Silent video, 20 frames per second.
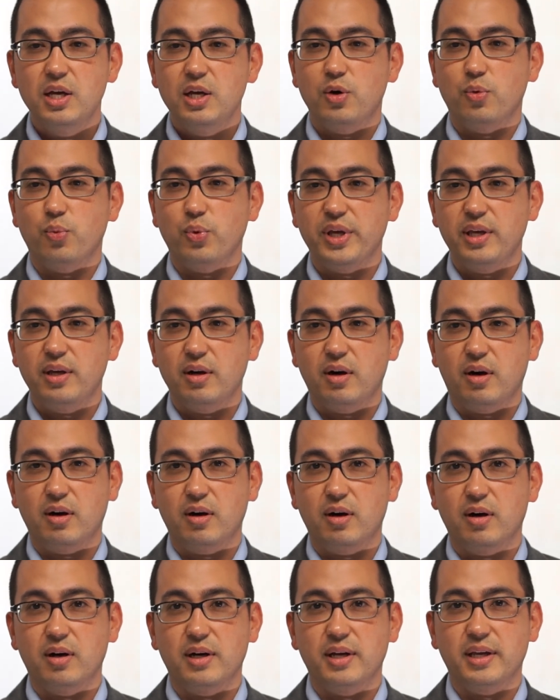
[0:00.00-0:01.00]
we
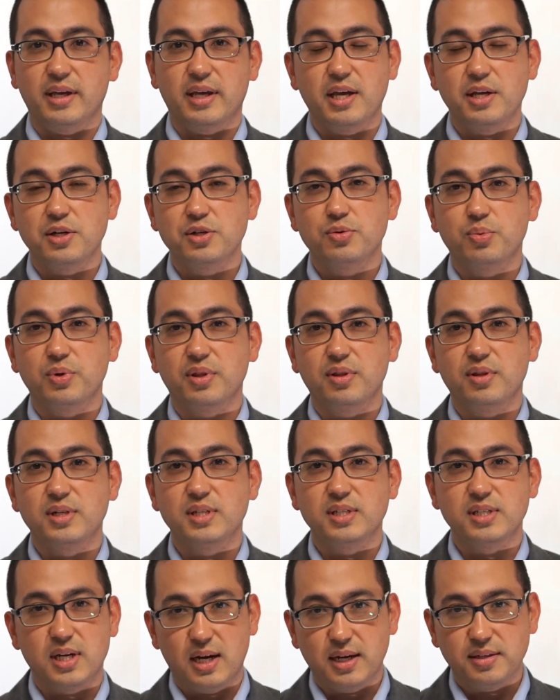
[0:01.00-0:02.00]
are engaged with the
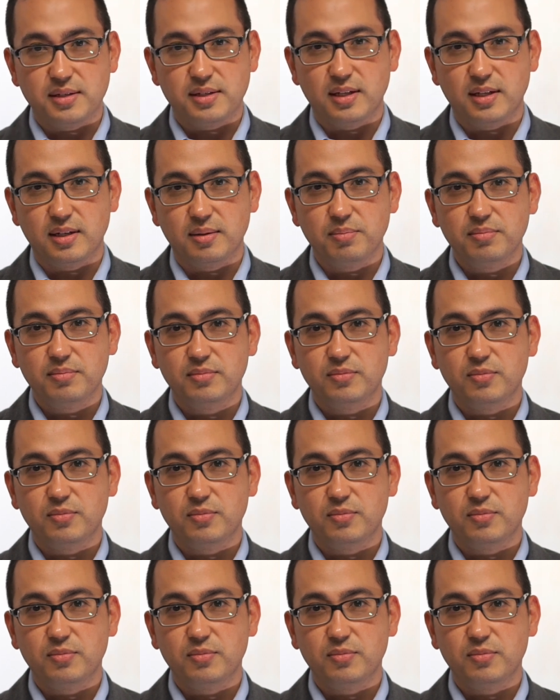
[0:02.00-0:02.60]
design team.